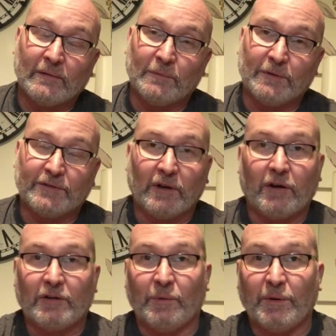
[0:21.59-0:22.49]
it was the
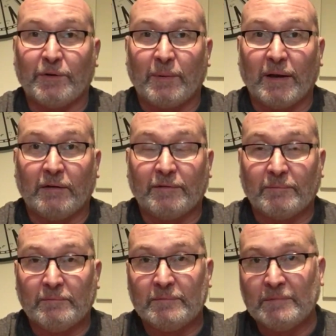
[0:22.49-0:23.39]
Loch Lomond 12.
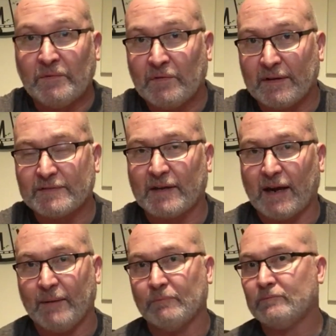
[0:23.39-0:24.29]
This
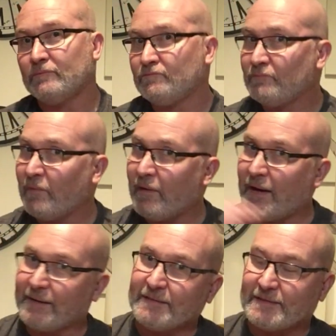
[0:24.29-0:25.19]
time,
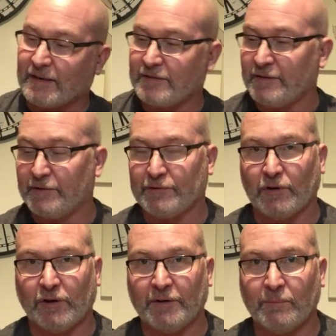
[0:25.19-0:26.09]
adding 6 years
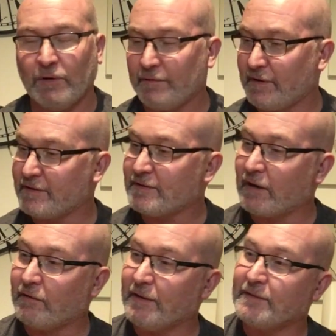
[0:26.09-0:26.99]
on, moving
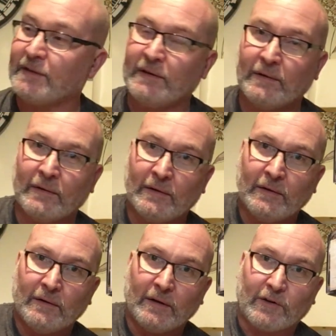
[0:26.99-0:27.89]
distilleries
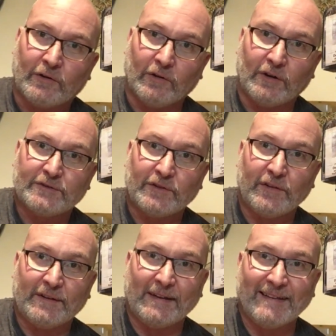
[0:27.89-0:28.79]
across to
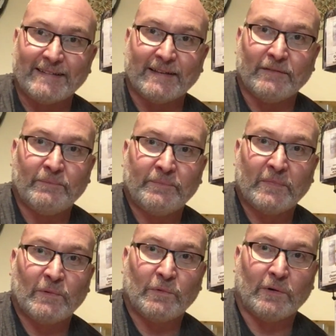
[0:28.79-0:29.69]
the Deanston,
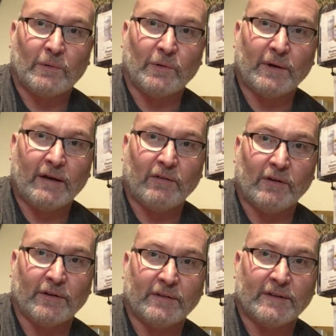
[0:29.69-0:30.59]
where we're going to have a
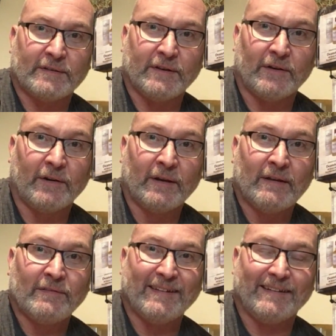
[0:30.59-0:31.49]
look at this here,
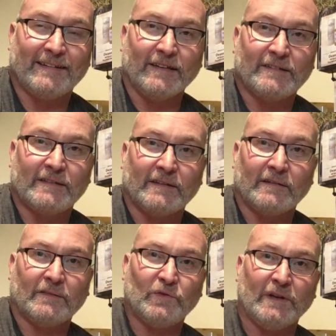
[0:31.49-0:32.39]
the Deanston
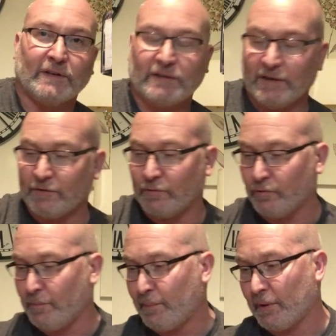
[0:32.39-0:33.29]

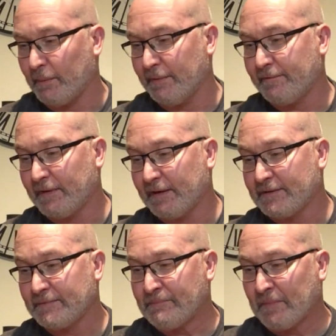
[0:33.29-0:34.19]
18-year-old bourbon
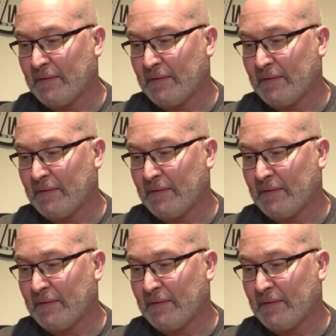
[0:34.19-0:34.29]
finish.